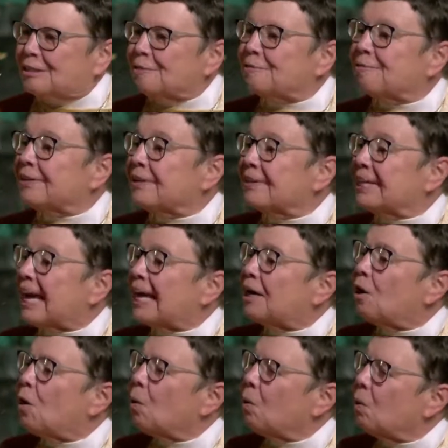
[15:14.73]
to fill that
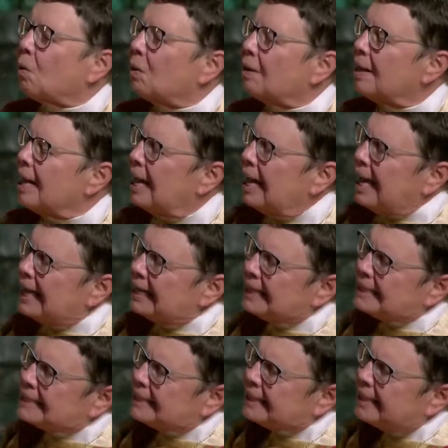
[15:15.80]
hole. And
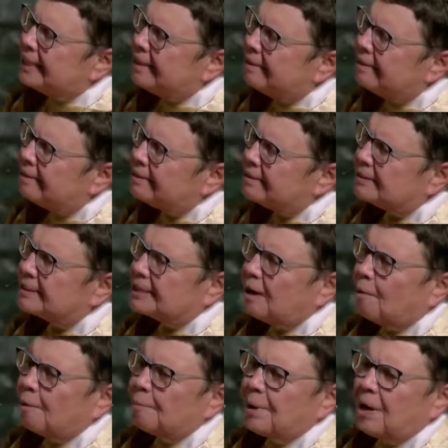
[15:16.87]
as the years
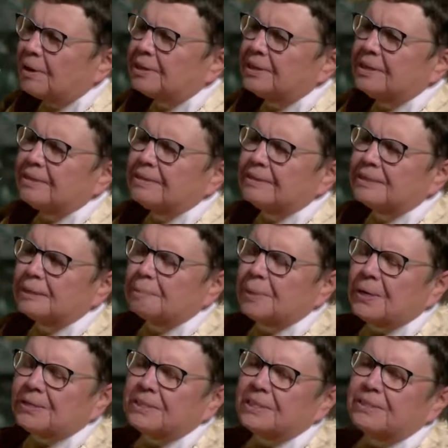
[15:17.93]
go upon years,
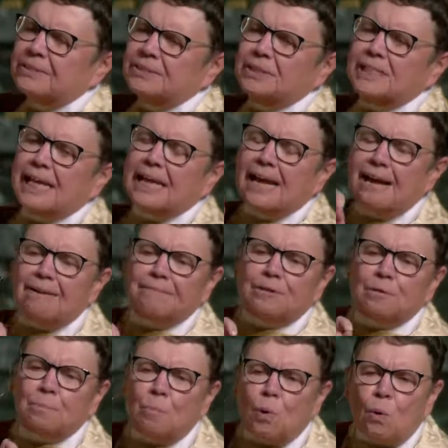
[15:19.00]
that
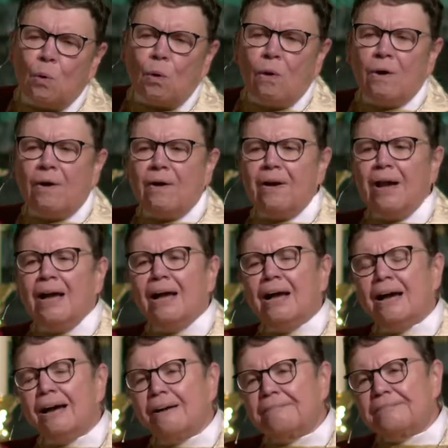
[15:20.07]
ever more
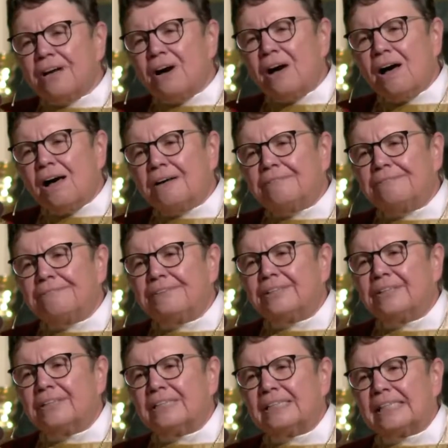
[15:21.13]
of God
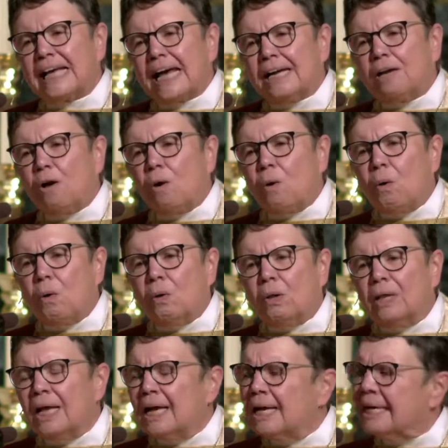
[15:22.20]
fills that
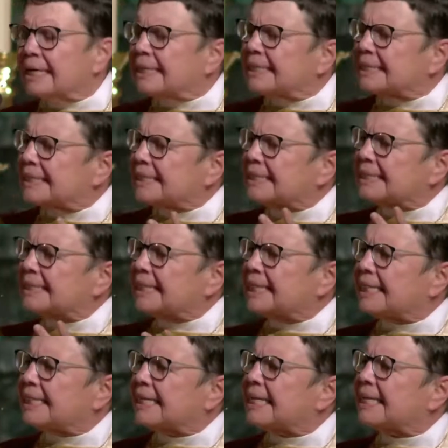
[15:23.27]
hole. This is the
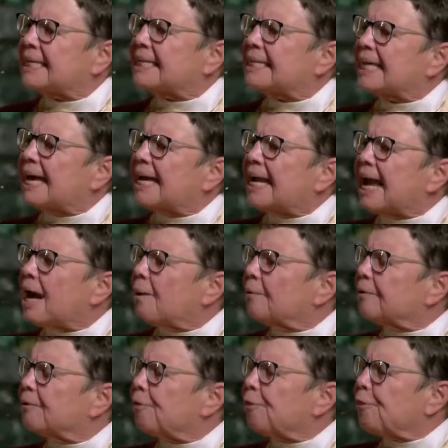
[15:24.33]
thing that
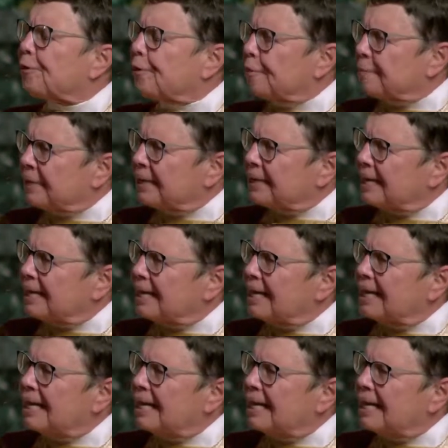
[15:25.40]
Howard Thurman,